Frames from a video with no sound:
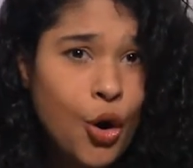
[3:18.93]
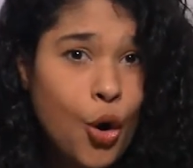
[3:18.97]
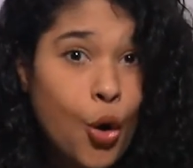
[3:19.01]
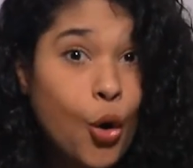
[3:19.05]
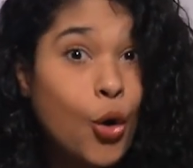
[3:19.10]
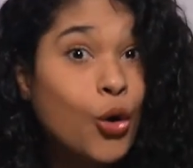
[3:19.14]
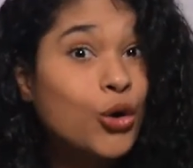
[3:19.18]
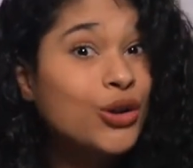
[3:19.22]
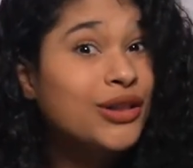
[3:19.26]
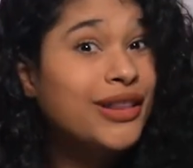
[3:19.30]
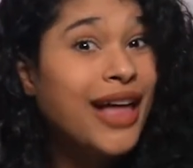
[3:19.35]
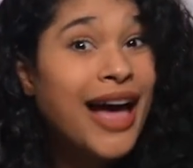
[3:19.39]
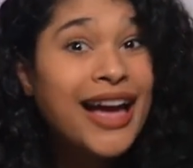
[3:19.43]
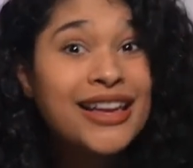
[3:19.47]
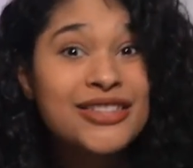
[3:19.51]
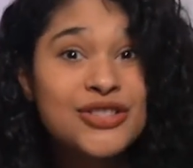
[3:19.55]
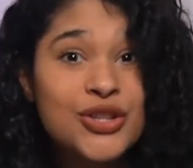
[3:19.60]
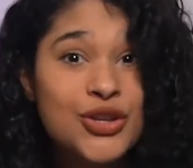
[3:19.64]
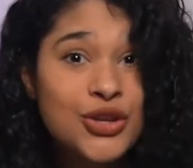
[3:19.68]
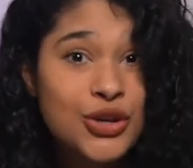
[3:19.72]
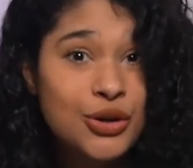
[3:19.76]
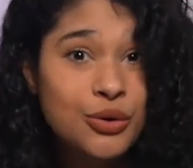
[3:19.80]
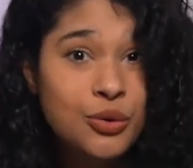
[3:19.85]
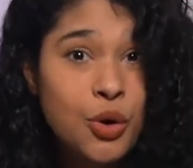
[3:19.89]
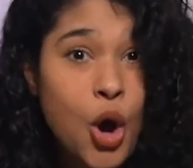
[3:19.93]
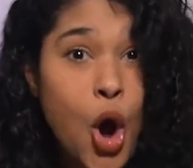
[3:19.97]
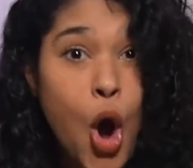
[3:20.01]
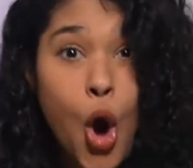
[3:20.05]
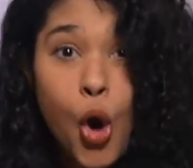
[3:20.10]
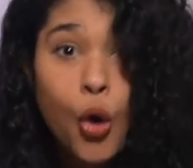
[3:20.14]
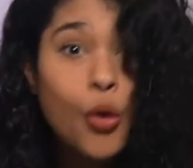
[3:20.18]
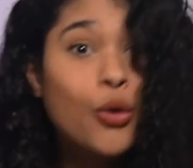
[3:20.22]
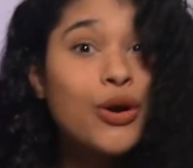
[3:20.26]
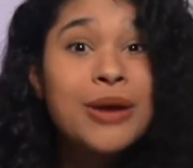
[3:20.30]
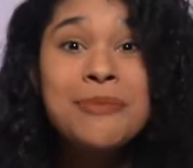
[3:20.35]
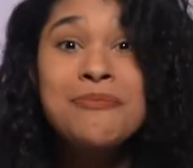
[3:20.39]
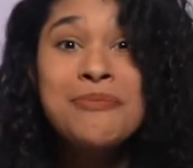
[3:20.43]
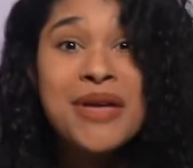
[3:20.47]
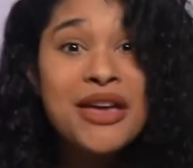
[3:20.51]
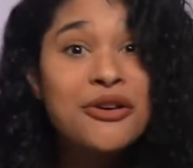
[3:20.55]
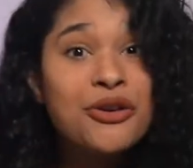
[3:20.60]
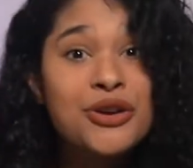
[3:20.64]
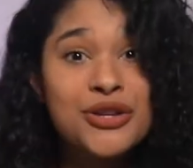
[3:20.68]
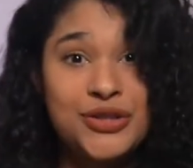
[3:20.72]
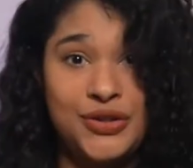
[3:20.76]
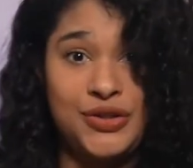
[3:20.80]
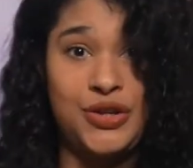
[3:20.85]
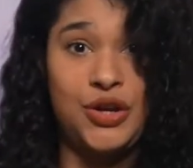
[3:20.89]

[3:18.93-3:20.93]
Or lied to you, or embarrassed